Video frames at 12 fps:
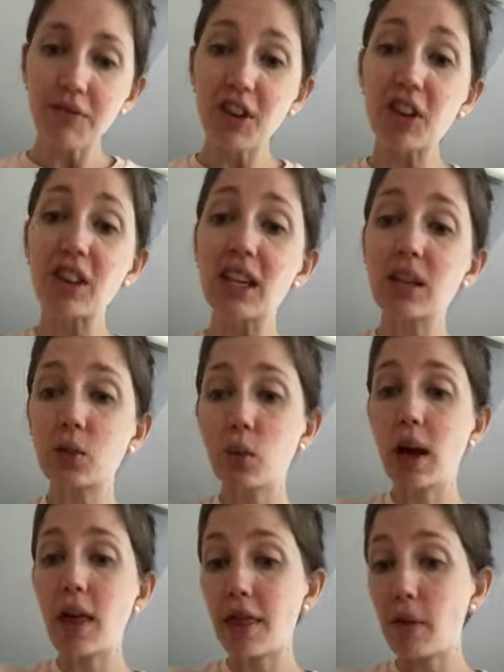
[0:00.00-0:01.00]
fill this
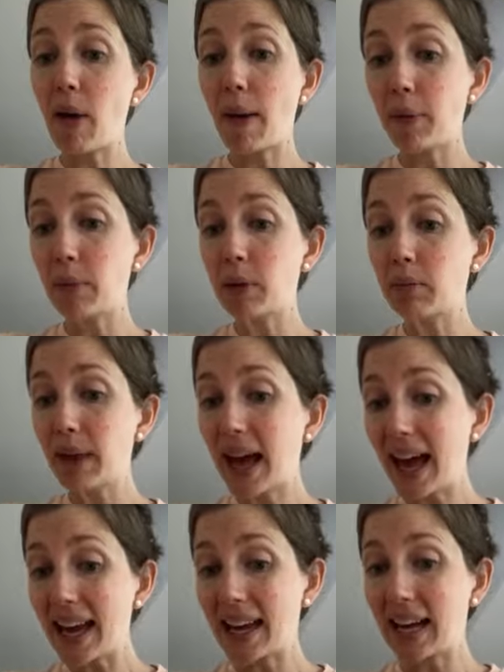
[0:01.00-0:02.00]
with peppermint
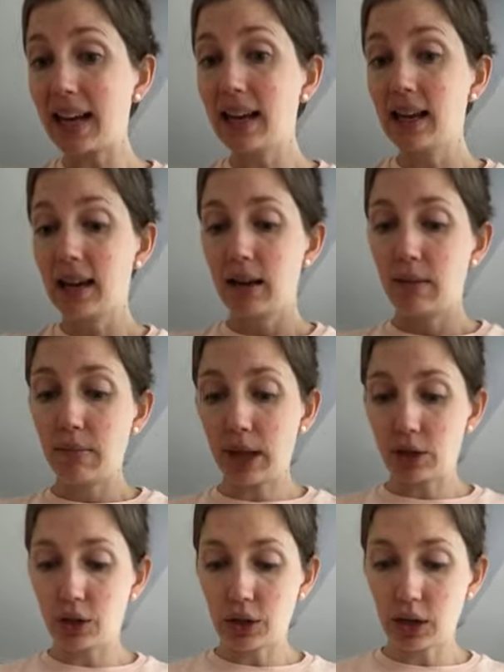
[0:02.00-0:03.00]
patty
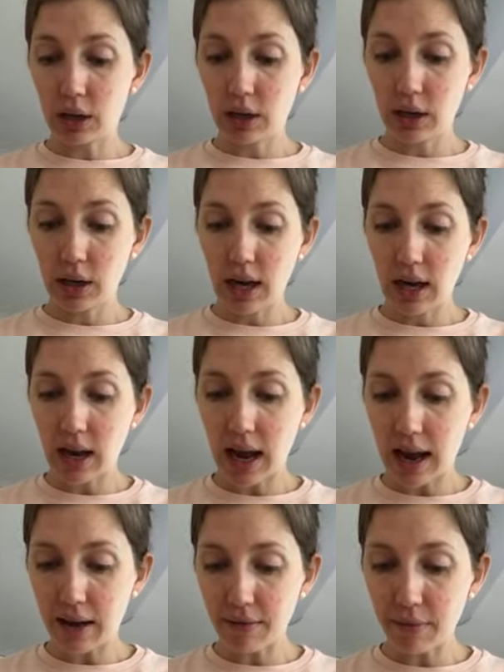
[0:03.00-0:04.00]
mixture and
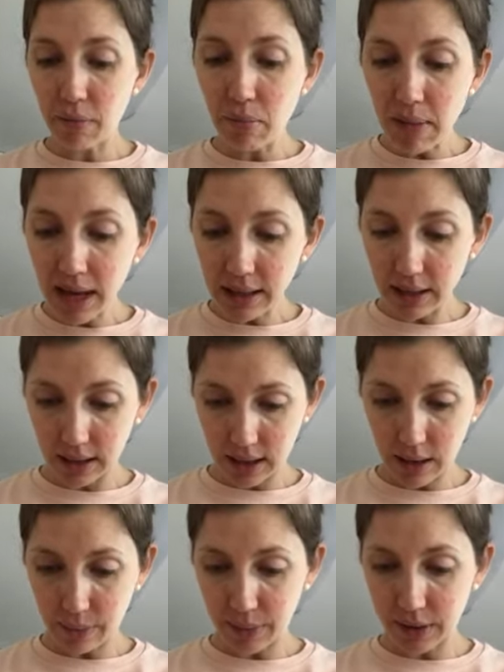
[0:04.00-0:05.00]
have mint
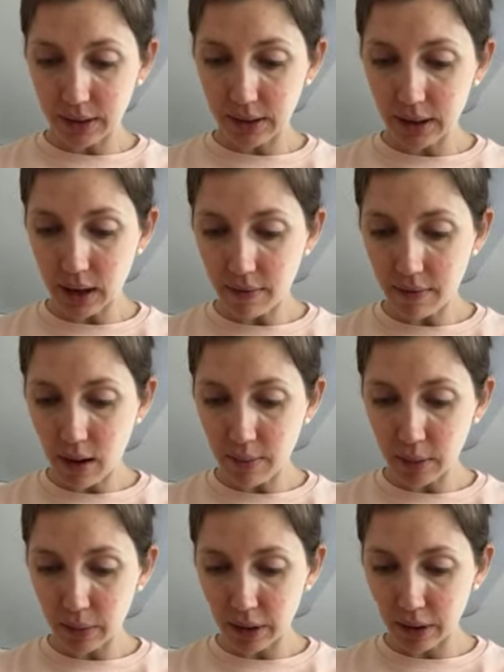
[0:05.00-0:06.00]
cups instead of
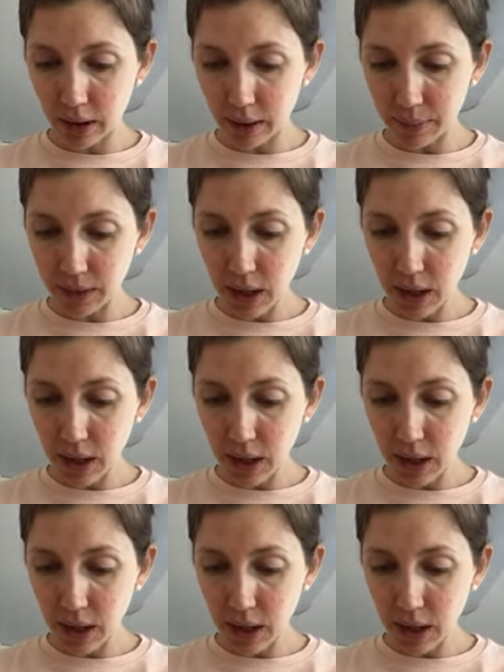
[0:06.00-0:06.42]
almond butter cups.